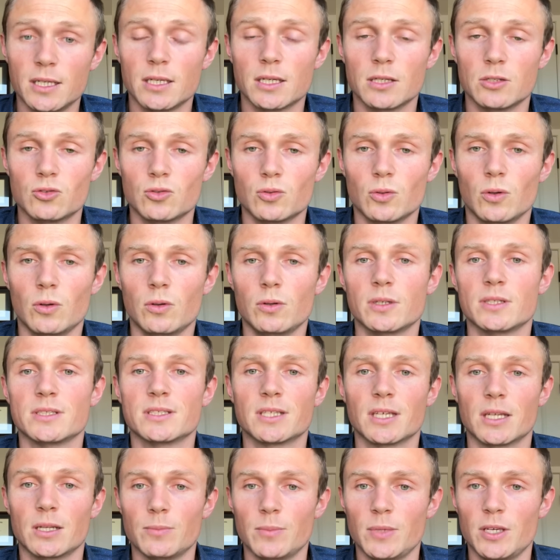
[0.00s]
control is
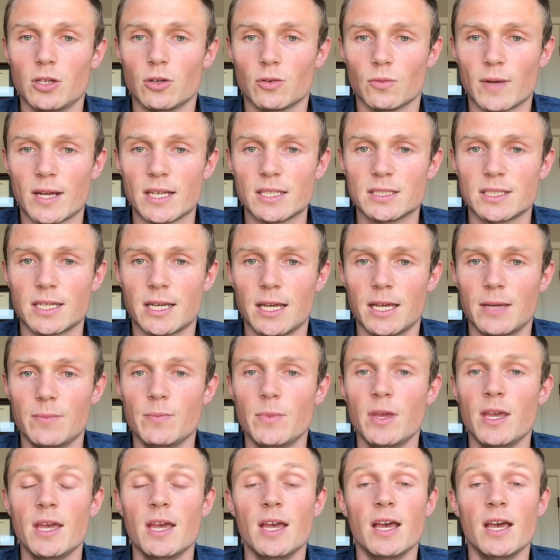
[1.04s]
going to be your rest time.